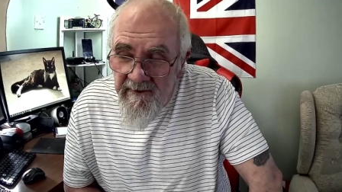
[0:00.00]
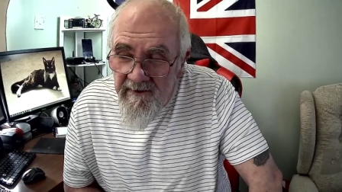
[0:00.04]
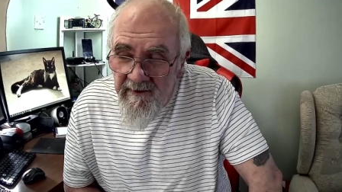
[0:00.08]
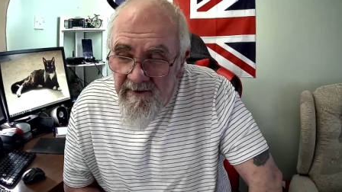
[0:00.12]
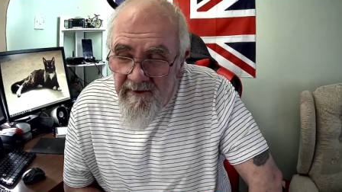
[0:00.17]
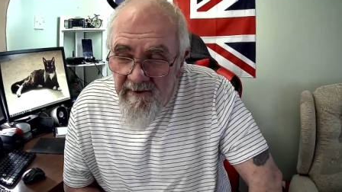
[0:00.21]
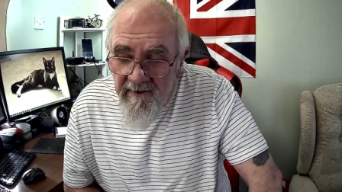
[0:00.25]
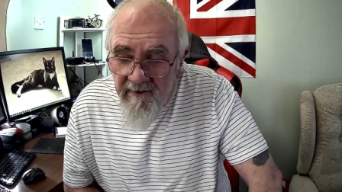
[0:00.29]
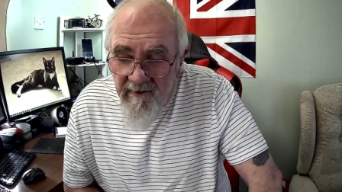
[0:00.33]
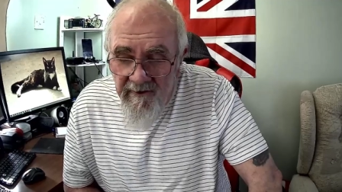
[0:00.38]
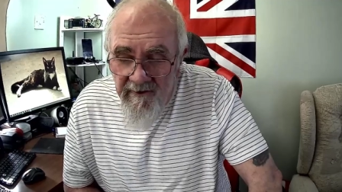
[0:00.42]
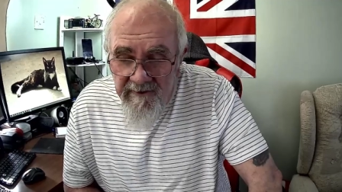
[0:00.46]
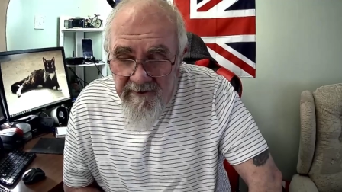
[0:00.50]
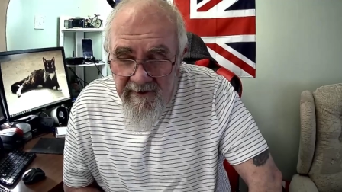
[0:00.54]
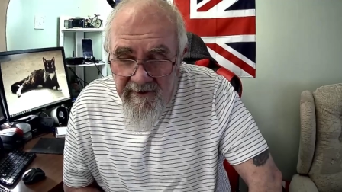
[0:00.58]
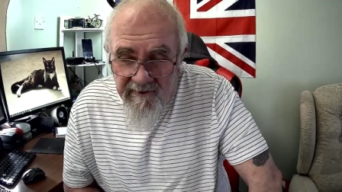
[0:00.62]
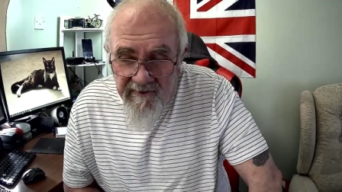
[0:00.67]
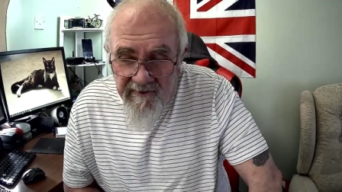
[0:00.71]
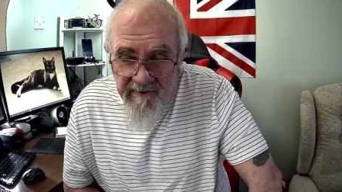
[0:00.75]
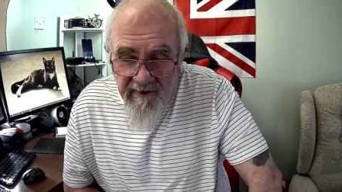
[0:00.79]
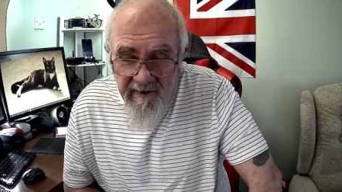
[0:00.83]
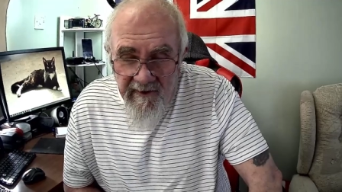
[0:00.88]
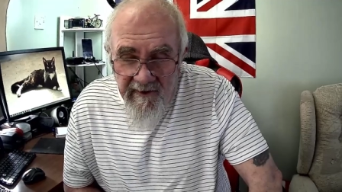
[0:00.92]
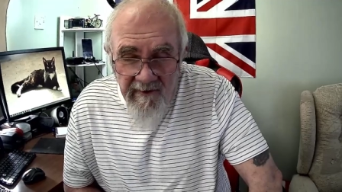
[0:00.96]
I did
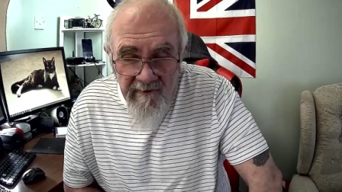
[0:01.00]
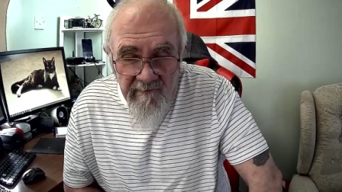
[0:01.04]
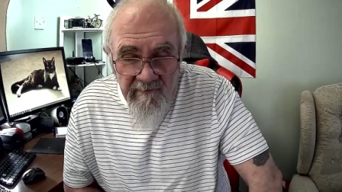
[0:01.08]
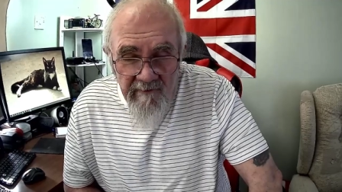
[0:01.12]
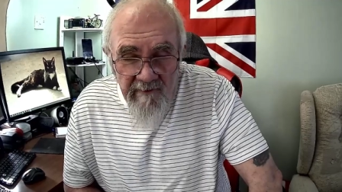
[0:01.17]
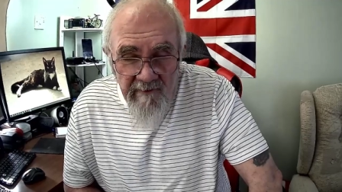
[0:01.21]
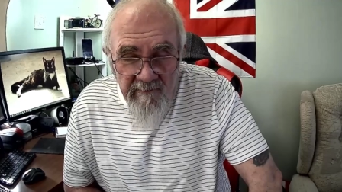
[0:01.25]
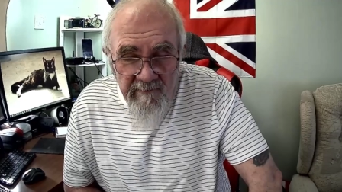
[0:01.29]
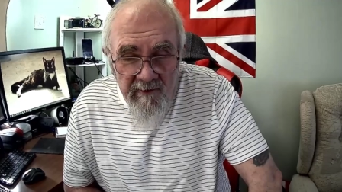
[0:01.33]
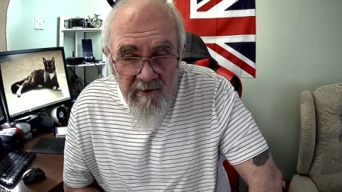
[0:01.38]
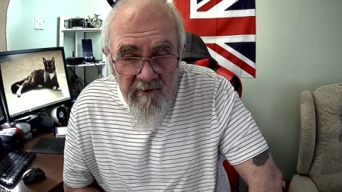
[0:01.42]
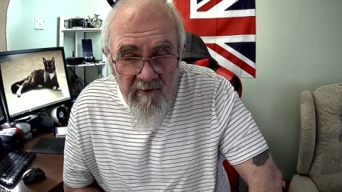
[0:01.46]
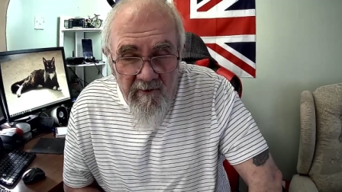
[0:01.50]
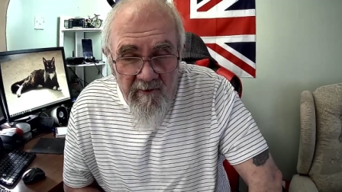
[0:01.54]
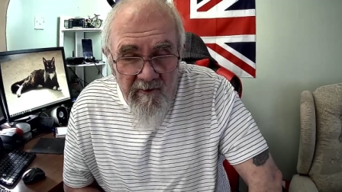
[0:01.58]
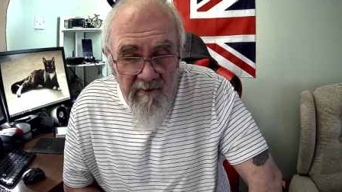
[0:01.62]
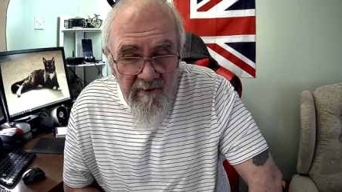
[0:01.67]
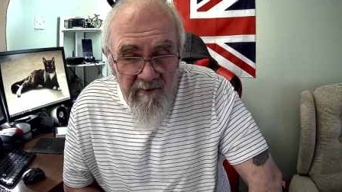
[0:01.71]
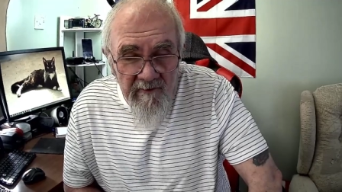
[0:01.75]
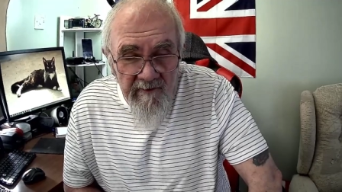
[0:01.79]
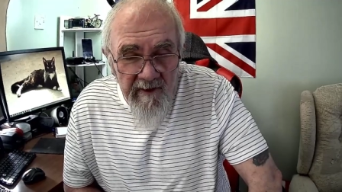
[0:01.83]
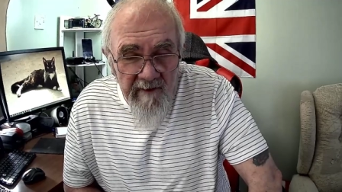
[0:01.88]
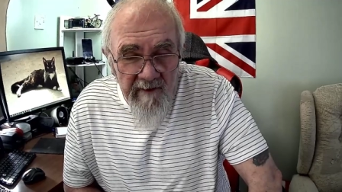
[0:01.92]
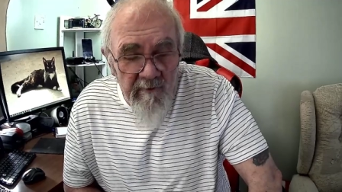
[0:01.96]
see a report.
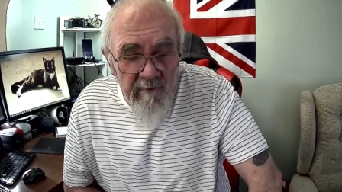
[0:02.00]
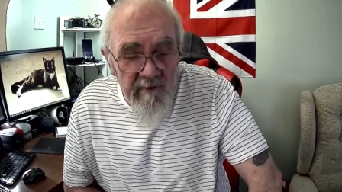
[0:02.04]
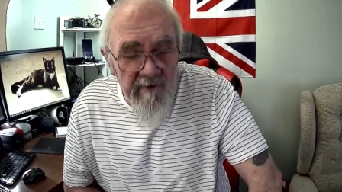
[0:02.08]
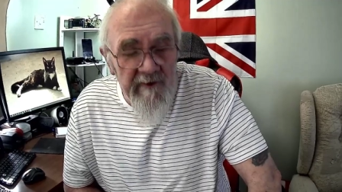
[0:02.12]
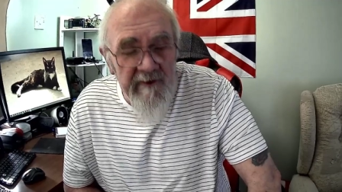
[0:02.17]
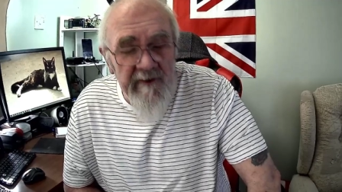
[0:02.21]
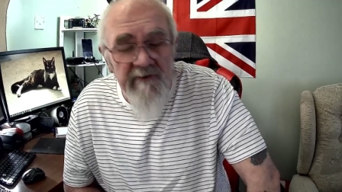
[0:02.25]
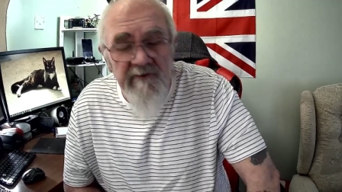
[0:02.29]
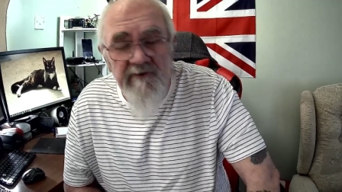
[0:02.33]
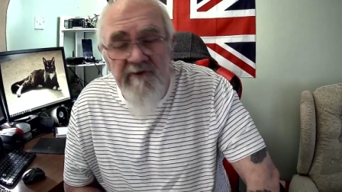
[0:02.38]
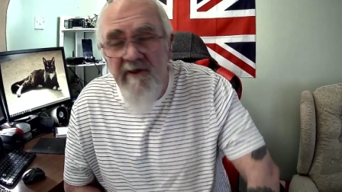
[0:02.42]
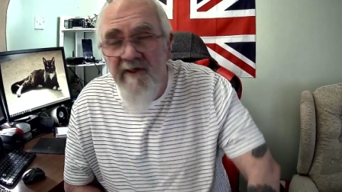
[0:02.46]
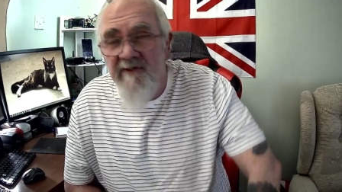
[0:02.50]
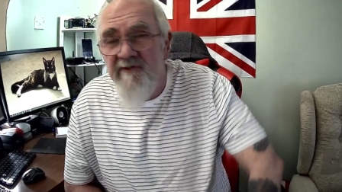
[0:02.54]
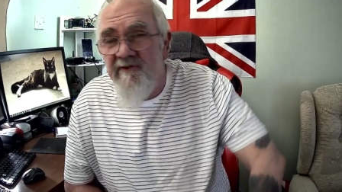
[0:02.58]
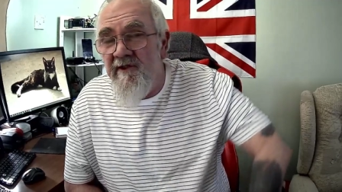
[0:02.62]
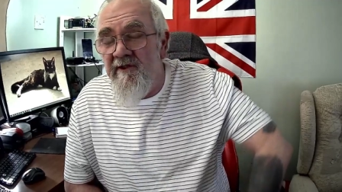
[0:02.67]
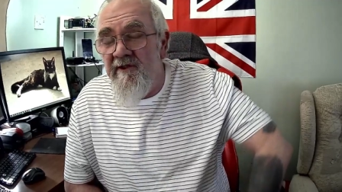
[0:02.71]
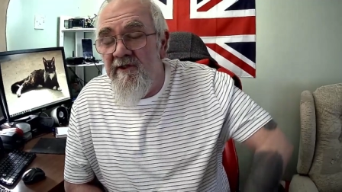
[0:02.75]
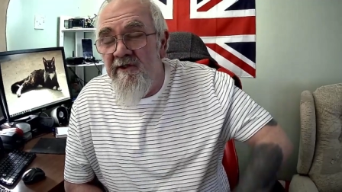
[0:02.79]
They weren't interested